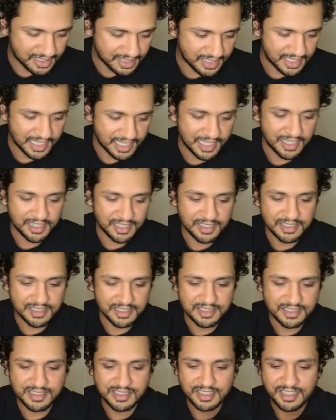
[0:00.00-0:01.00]

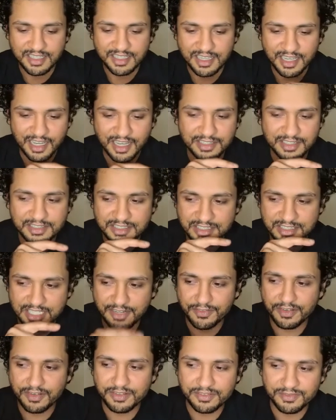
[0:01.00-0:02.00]
is a
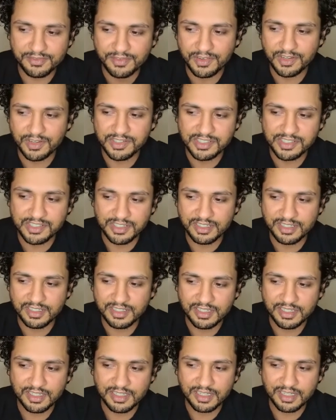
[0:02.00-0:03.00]
different version,
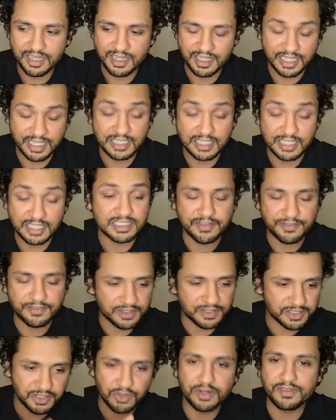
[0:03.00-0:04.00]
like a different
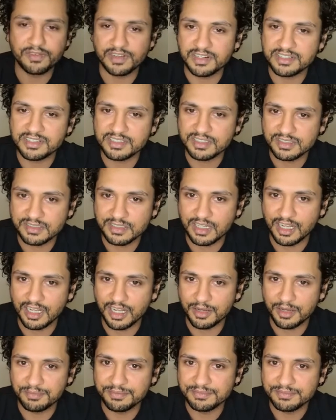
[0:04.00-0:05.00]
universe,
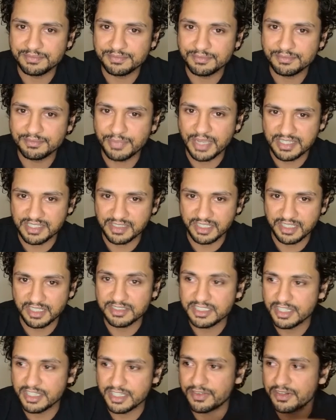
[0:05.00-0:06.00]
basically a
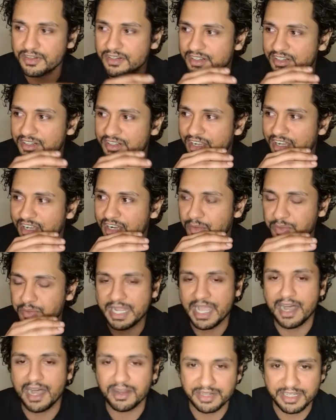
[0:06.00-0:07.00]
different
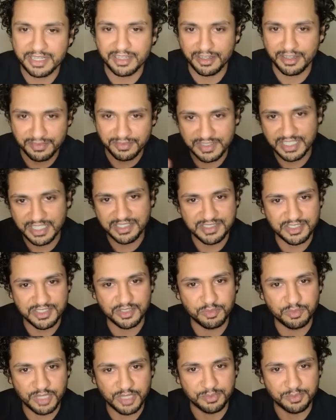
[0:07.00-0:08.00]
reality of these two
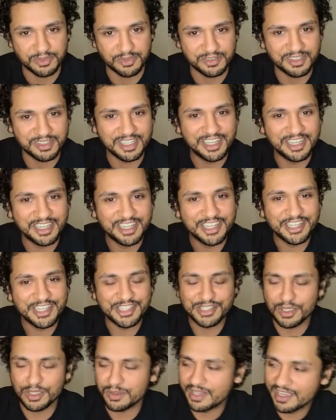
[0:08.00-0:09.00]
people.
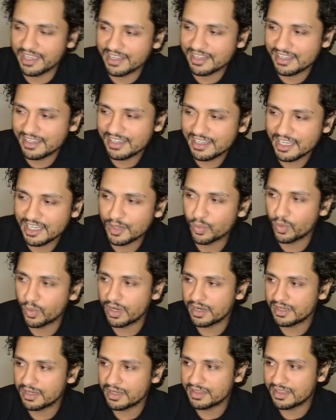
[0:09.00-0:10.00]
So like in
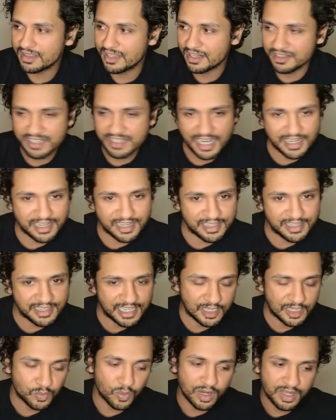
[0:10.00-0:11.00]
one they're dating, in
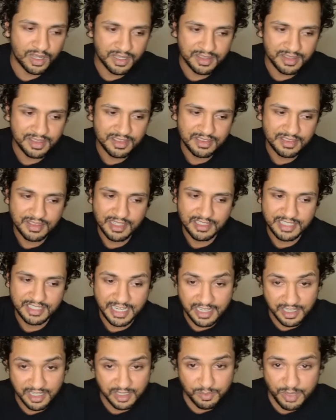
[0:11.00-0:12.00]
one they're
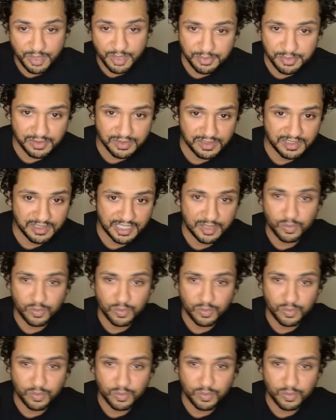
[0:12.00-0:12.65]
dating other people, in